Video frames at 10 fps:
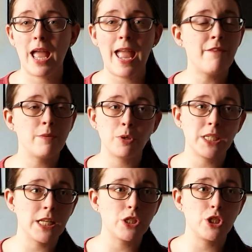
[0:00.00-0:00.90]

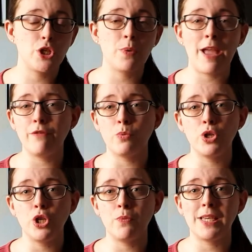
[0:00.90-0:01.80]
Everybody else knew,
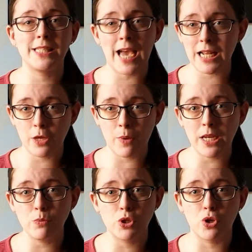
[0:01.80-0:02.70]
everyone knew exactly when
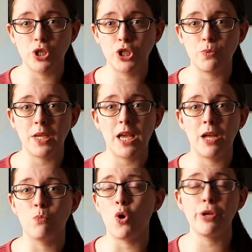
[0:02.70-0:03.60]
he was going to do it
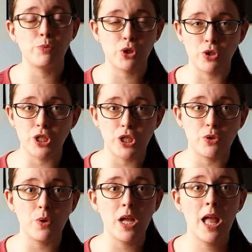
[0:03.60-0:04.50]
and what he was going to
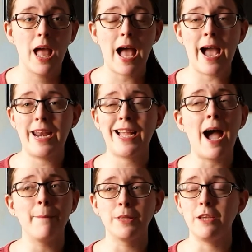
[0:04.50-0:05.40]
do, and I
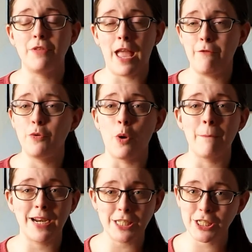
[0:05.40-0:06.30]
can't believe that
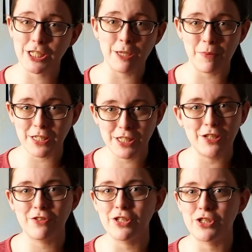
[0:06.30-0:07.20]
everyone managed to keep it a
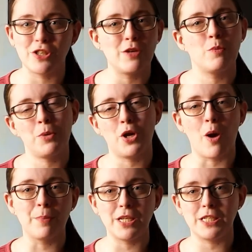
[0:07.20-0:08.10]
secret so that it would be a
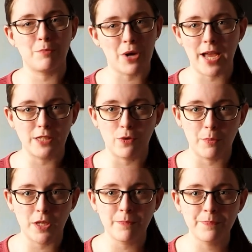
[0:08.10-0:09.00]
complete surprise for
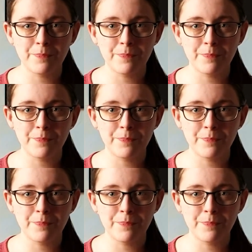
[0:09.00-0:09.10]
me.